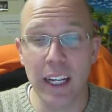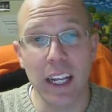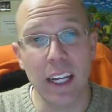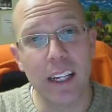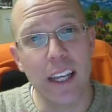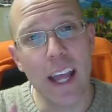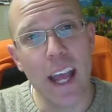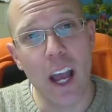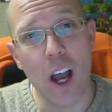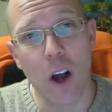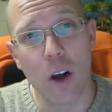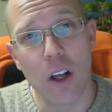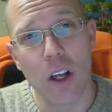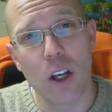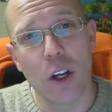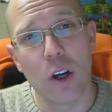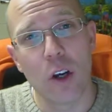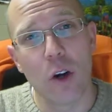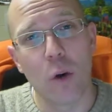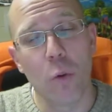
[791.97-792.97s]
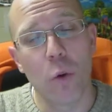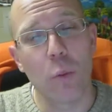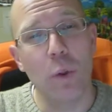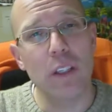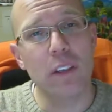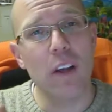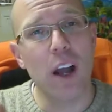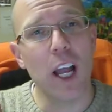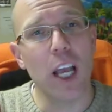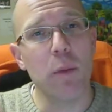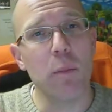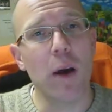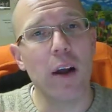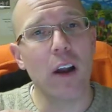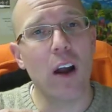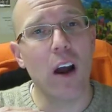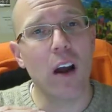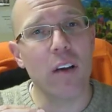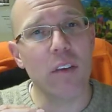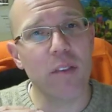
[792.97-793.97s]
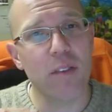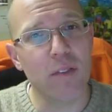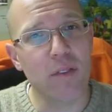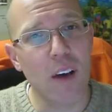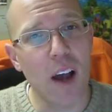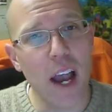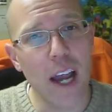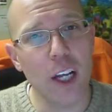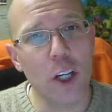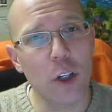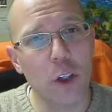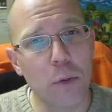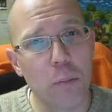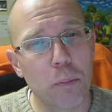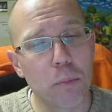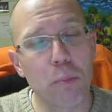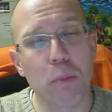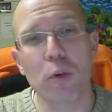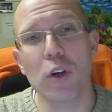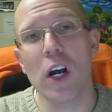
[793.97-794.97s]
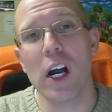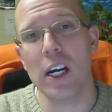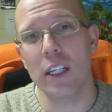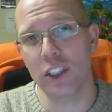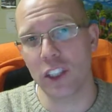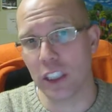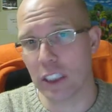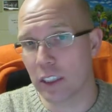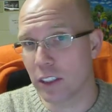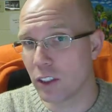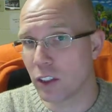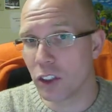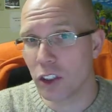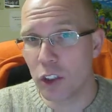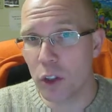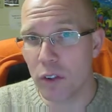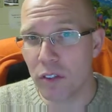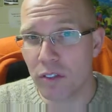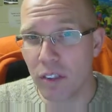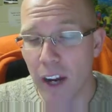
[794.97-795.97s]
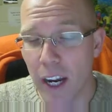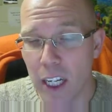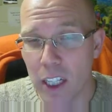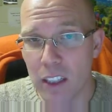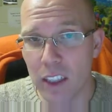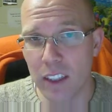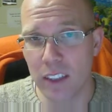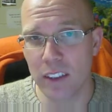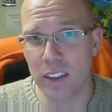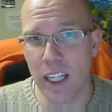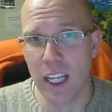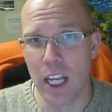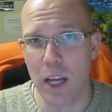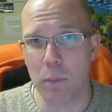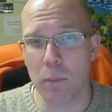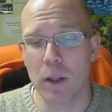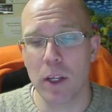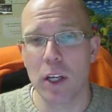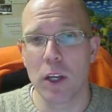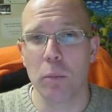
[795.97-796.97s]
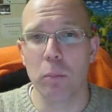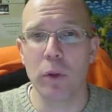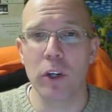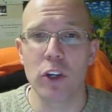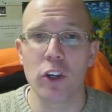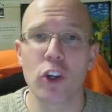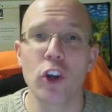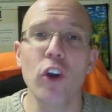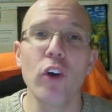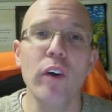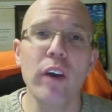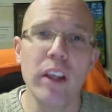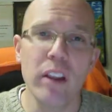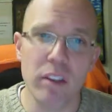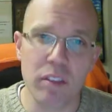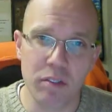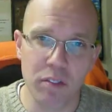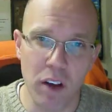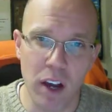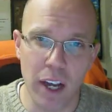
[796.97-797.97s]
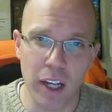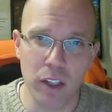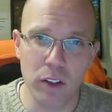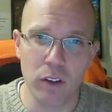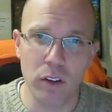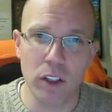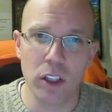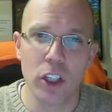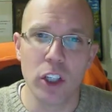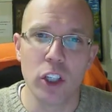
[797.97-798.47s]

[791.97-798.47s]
And now, when we talk about our final project, because there's no final exam, but during the final,